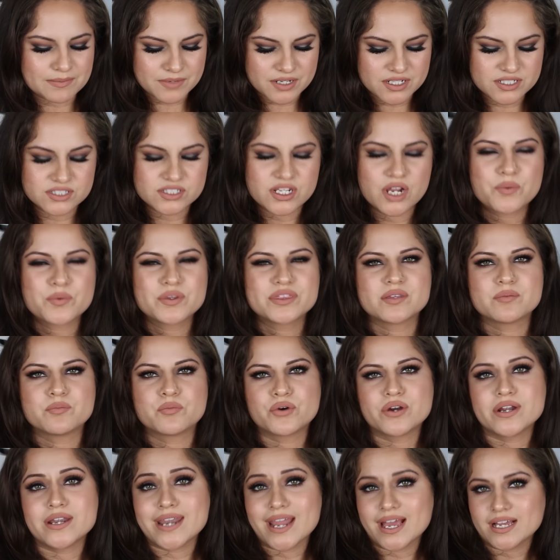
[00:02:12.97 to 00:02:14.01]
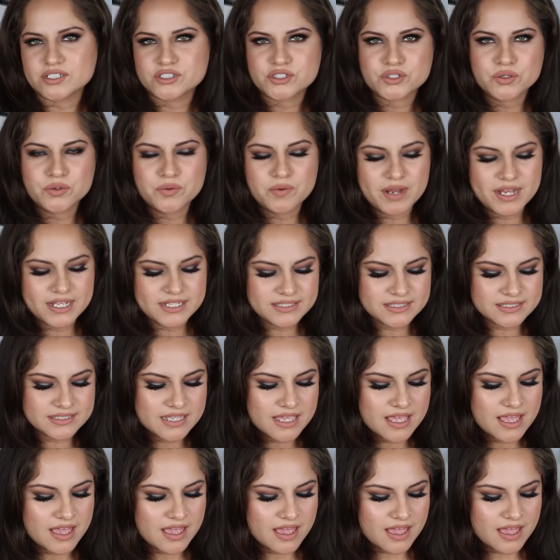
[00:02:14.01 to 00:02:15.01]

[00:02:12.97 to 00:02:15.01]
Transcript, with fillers: I'm going to start with the more natural ones.